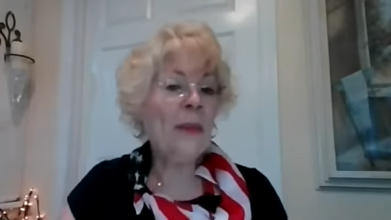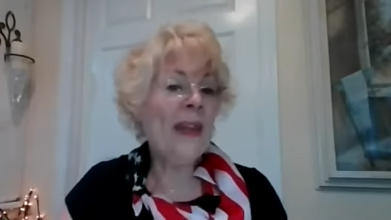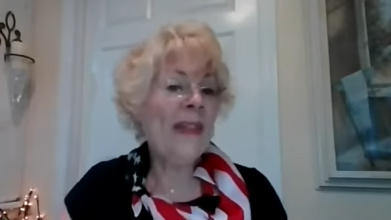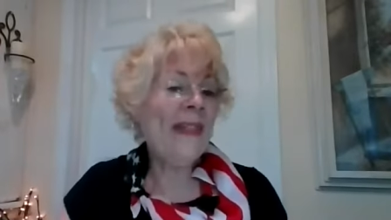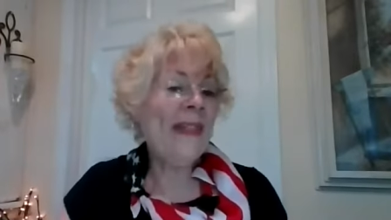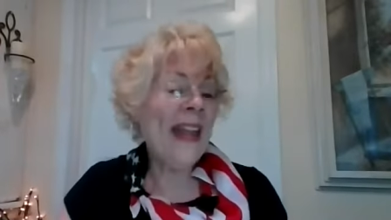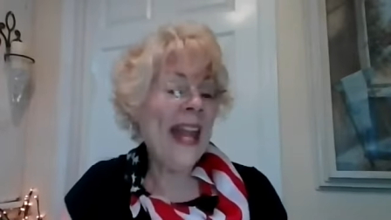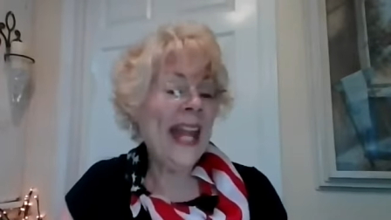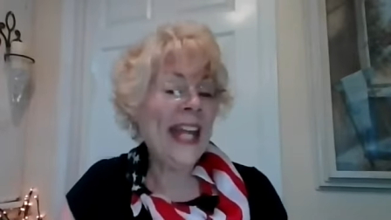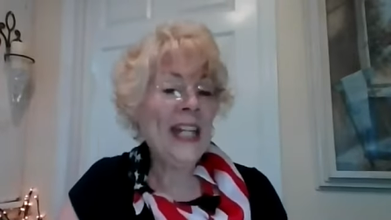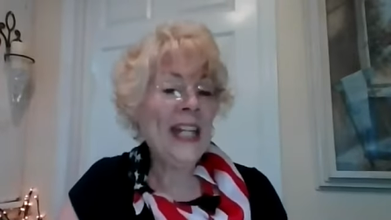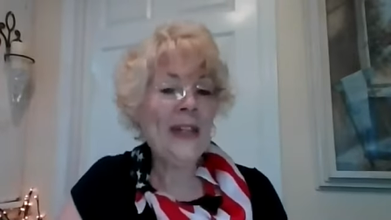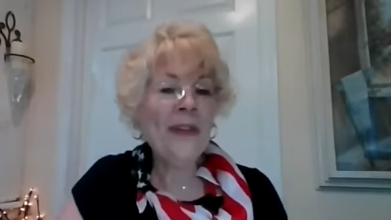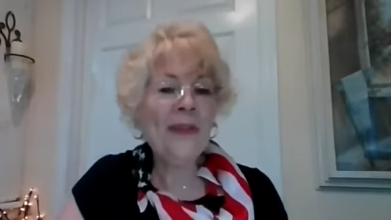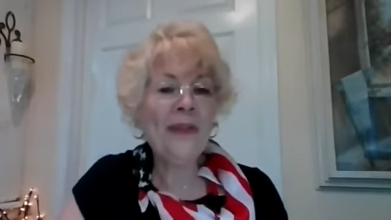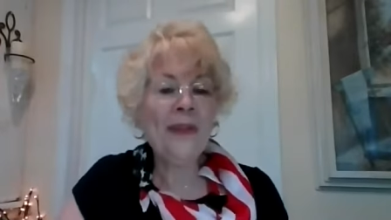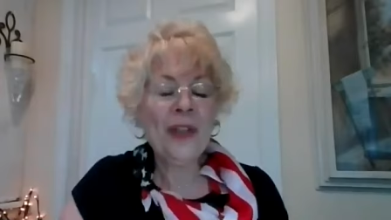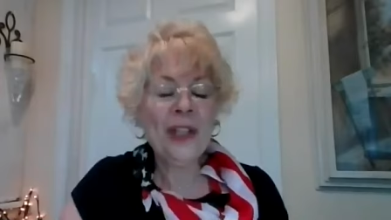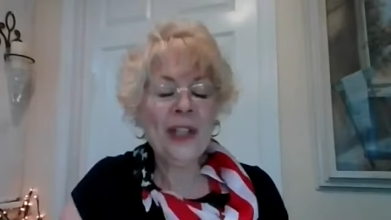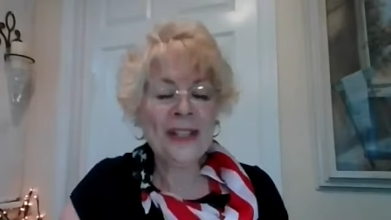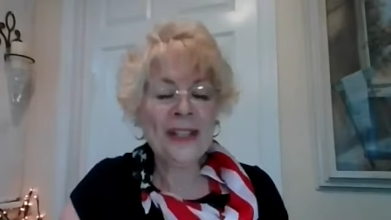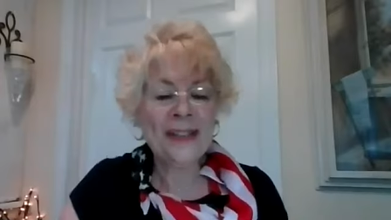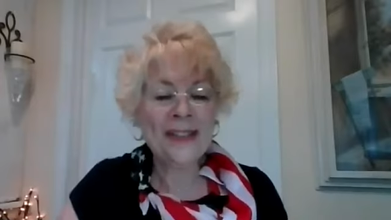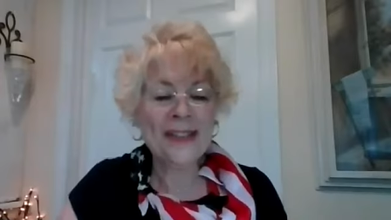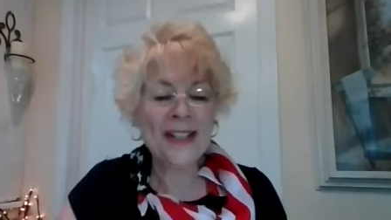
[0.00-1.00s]
we thank you
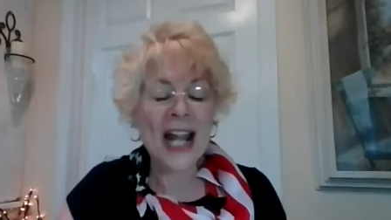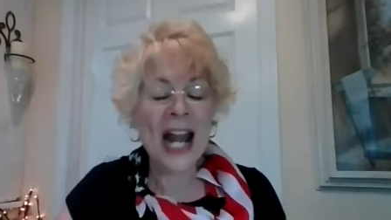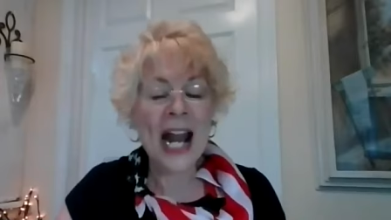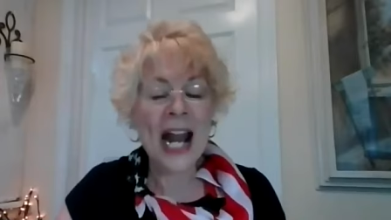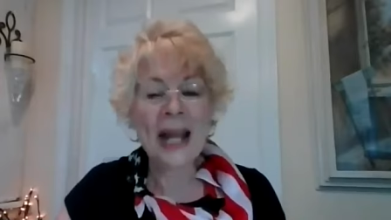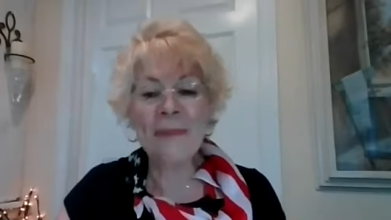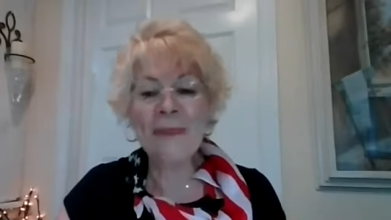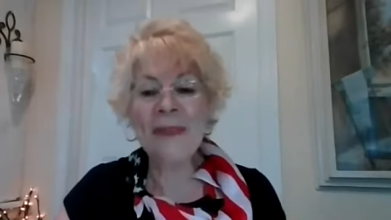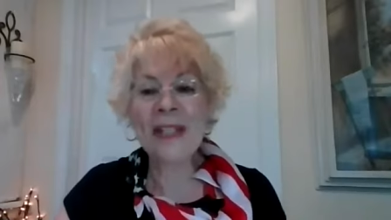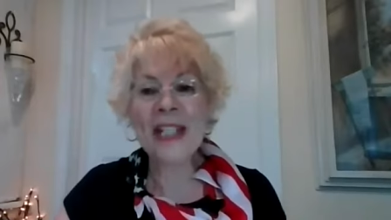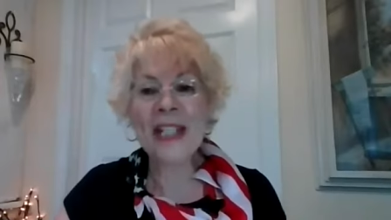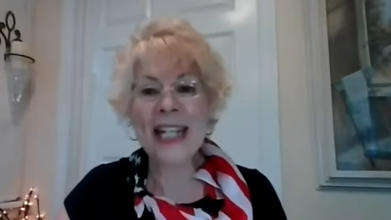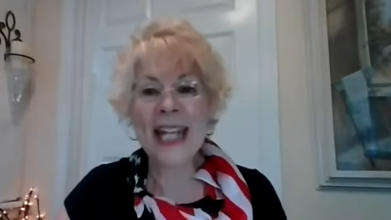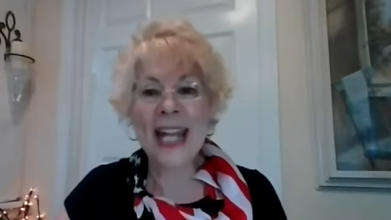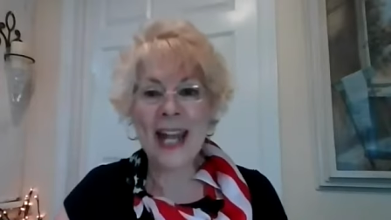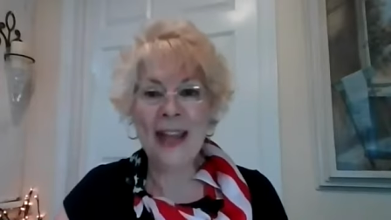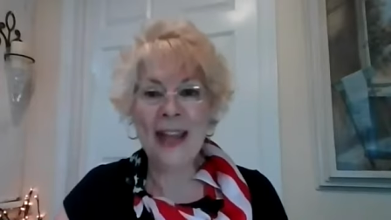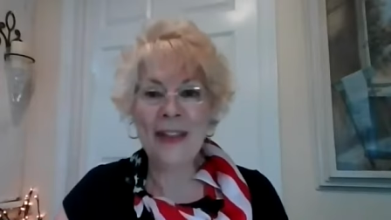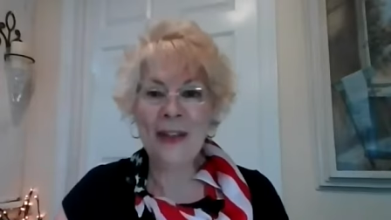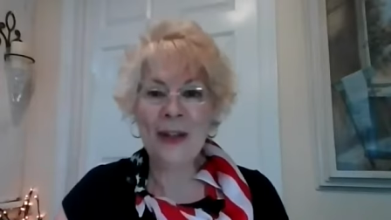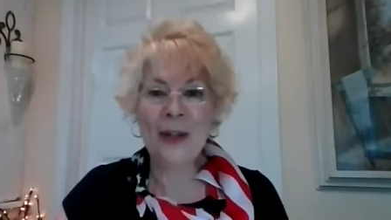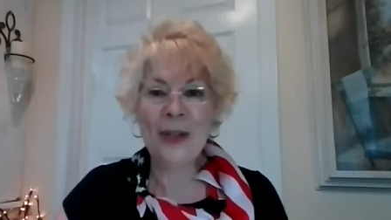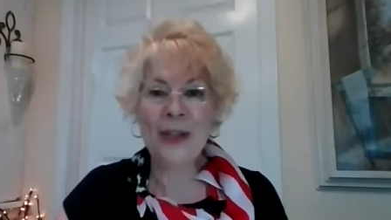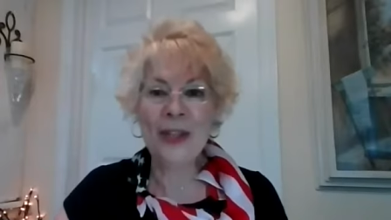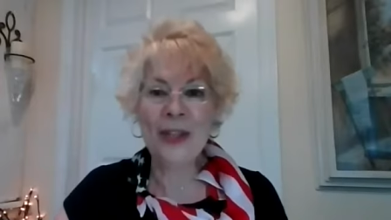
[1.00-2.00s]
for this time
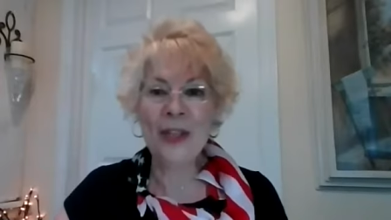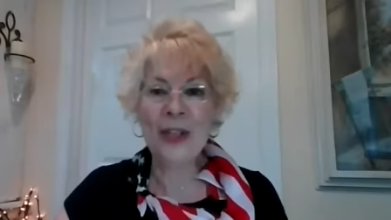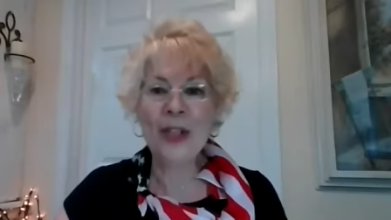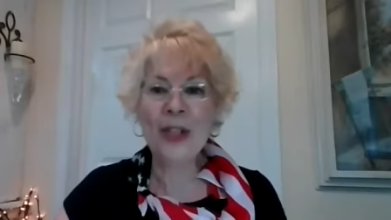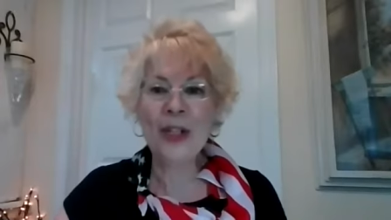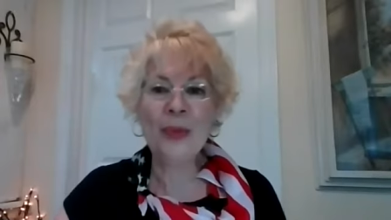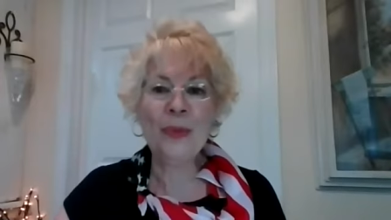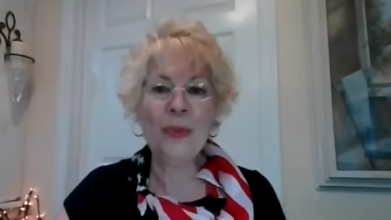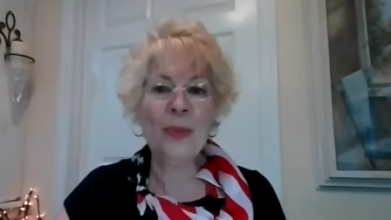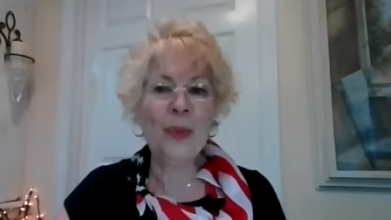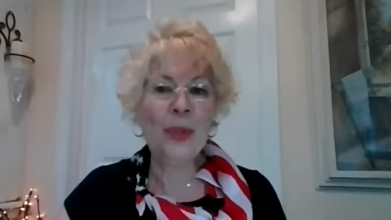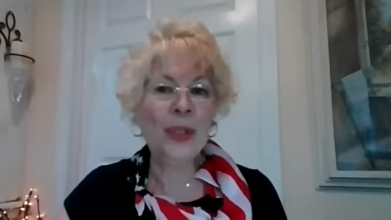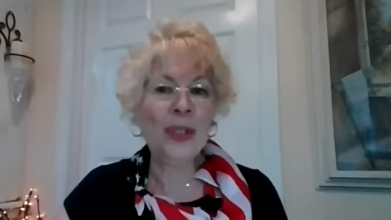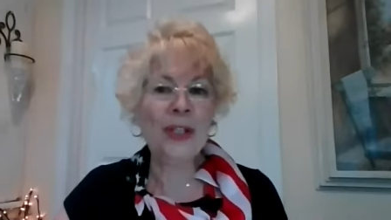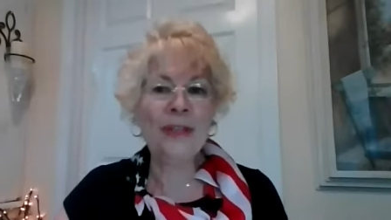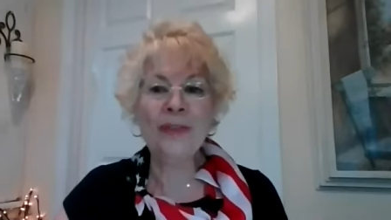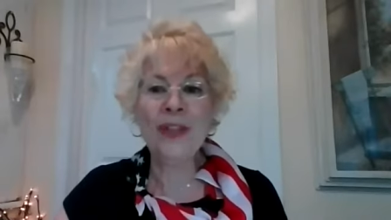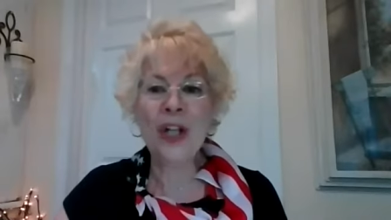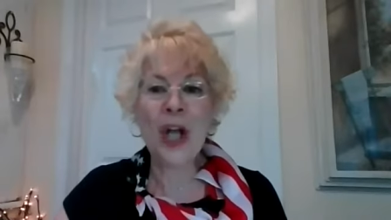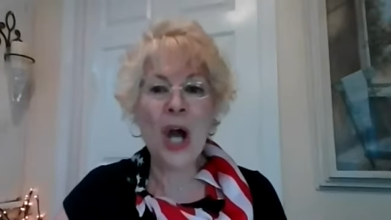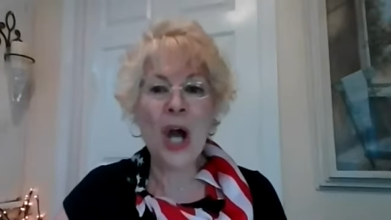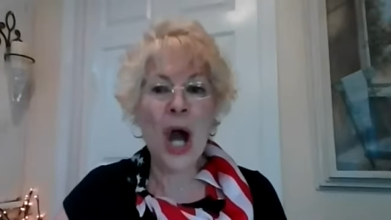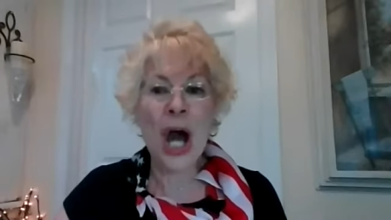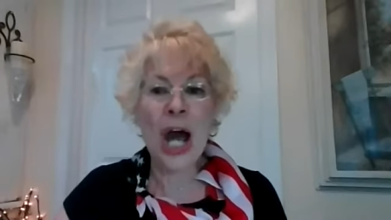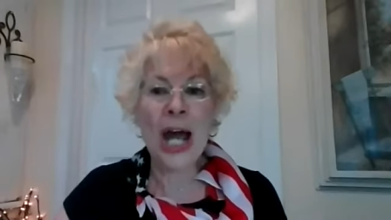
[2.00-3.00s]
together and the good word
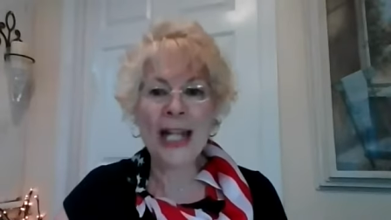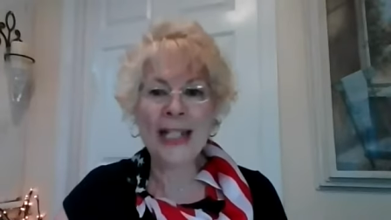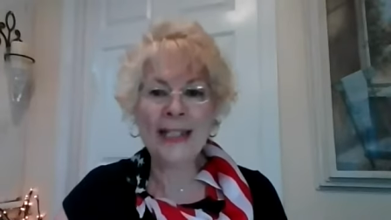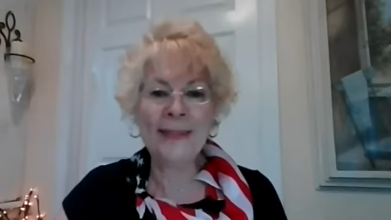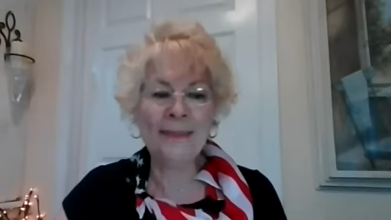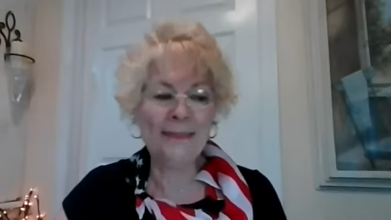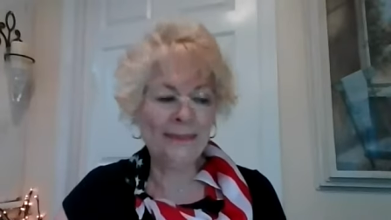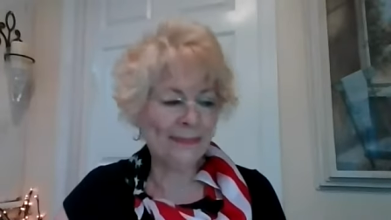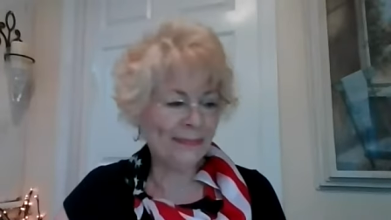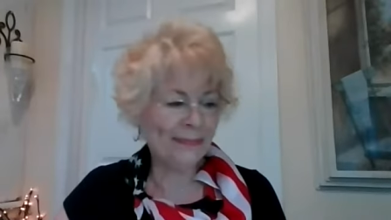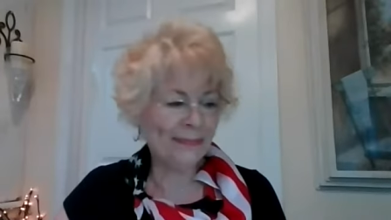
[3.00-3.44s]
of God.